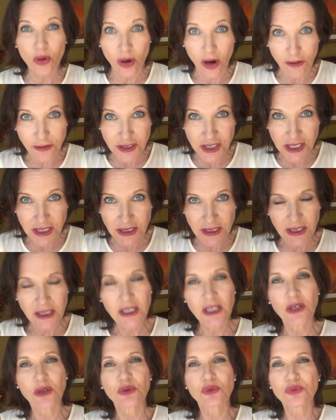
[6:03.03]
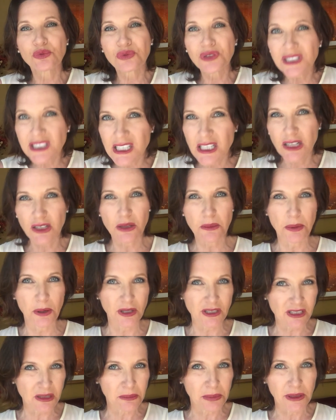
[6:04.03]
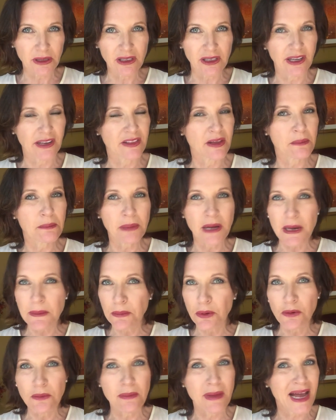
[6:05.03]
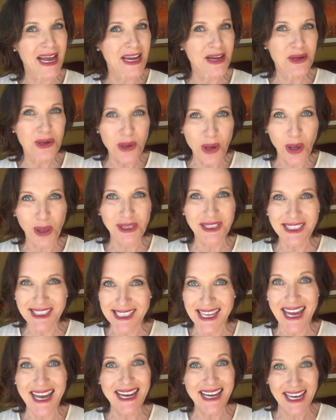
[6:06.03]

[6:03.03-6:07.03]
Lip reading: often. Risk the possibility that people may not say